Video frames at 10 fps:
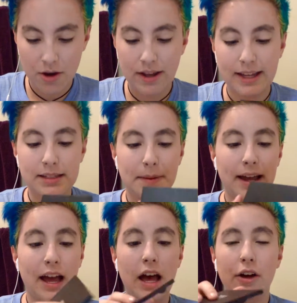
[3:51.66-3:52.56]
Okay, it's
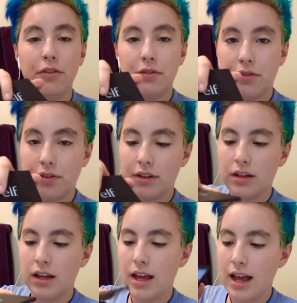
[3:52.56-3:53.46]
by e.l.f.
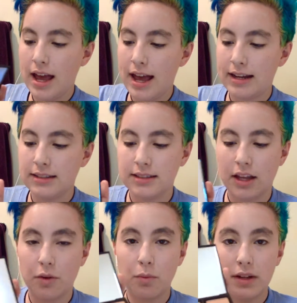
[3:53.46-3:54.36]
and it's
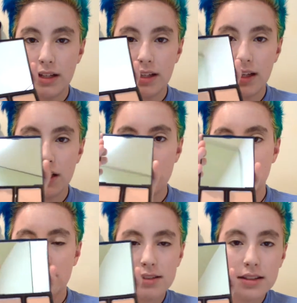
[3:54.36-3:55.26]
like really
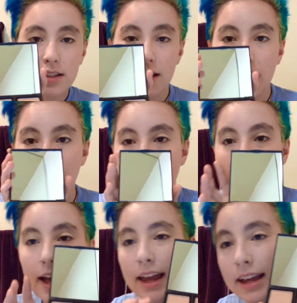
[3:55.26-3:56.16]
just
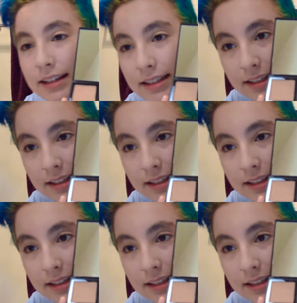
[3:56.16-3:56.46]
a handy